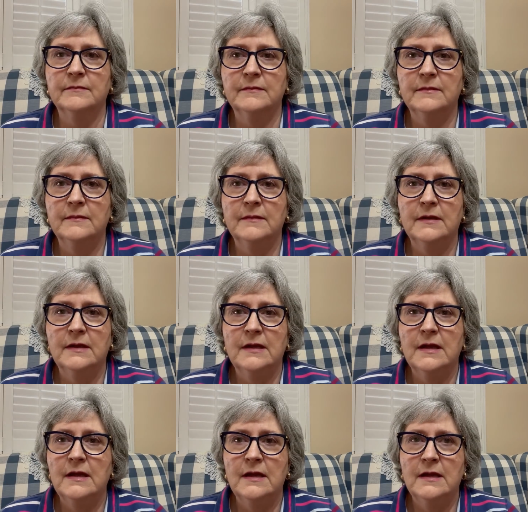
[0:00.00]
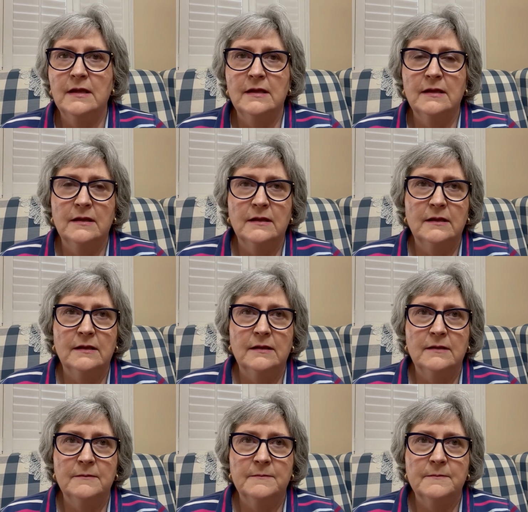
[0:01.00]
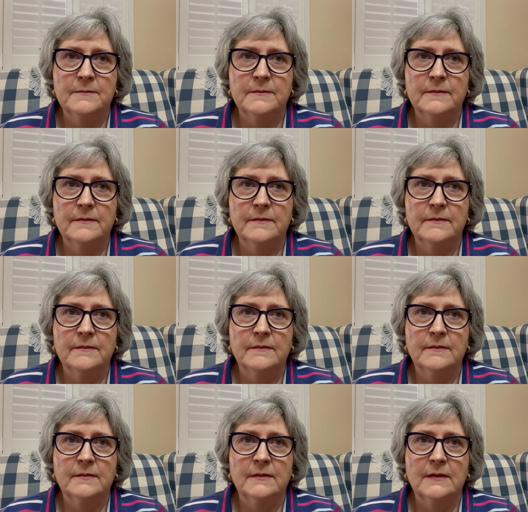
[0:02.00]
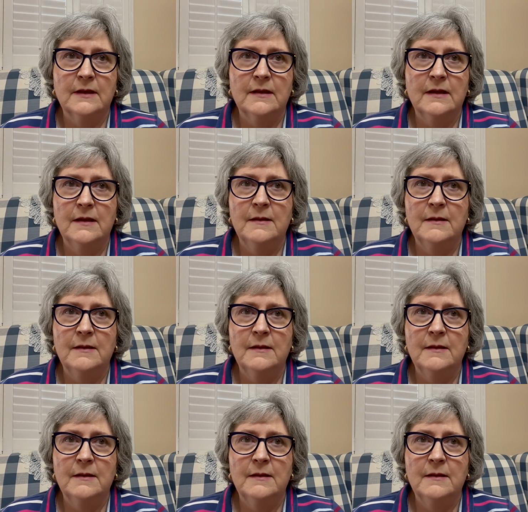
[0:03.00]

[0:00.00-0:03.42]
No one is speaking in this clip.